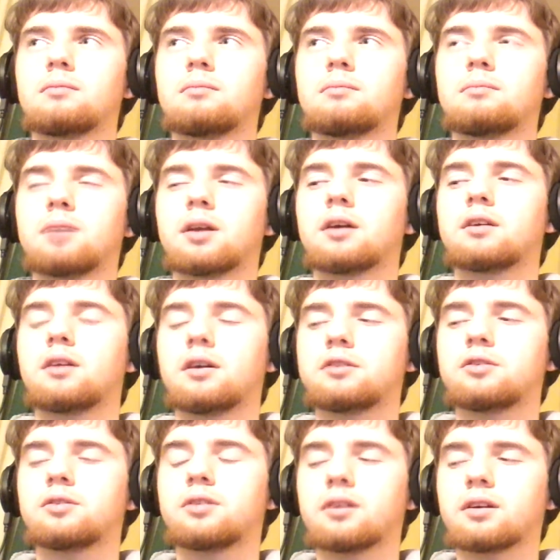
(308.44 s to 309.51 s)
But I
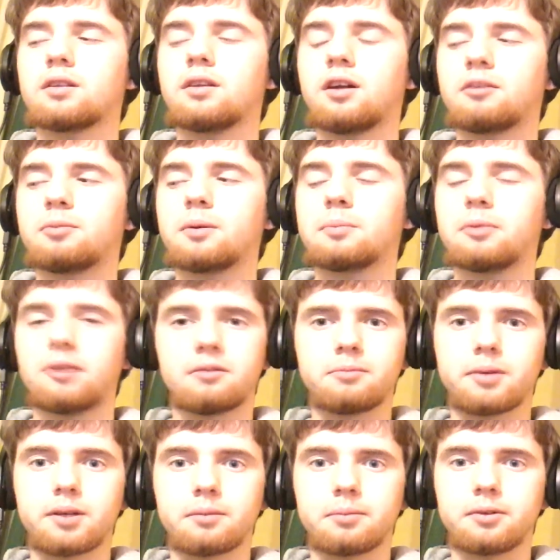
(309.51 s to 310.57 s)
do think a lot of people have
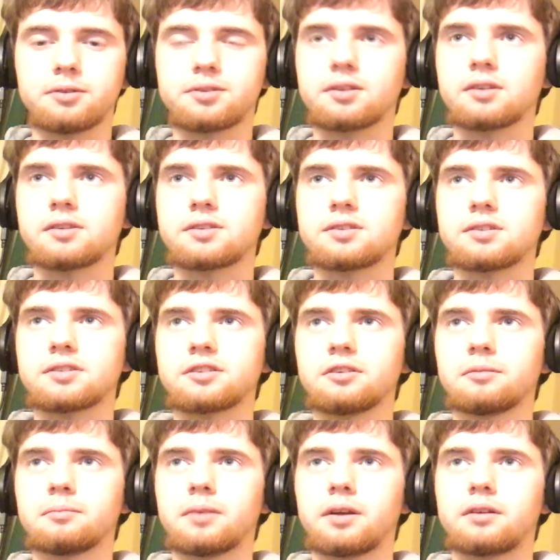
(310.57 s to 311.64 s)
been abusing the system,